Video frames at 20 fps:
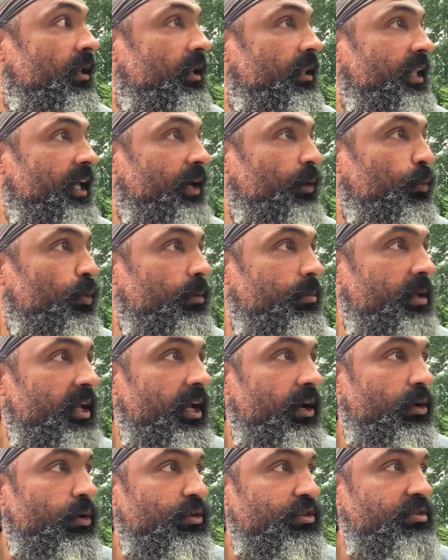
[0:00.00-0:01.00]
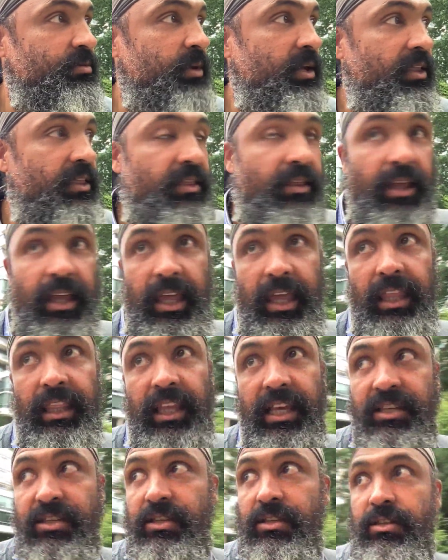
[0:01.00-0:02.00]
That would be Aerosmith,
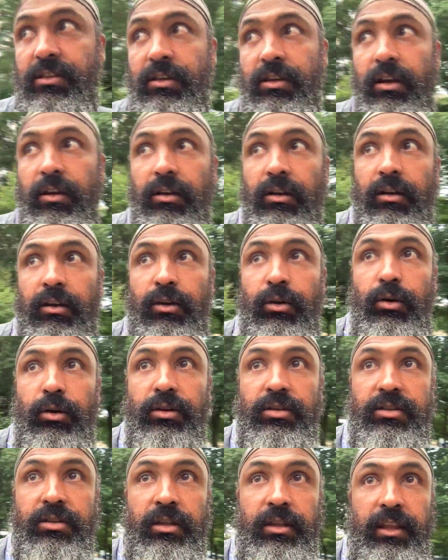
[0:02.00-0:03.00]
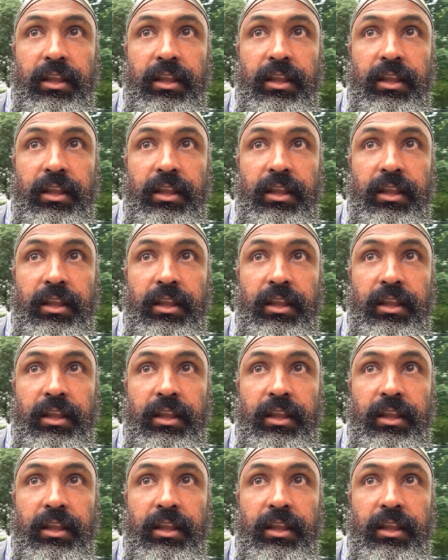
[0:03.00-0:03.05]
unless it's, of course,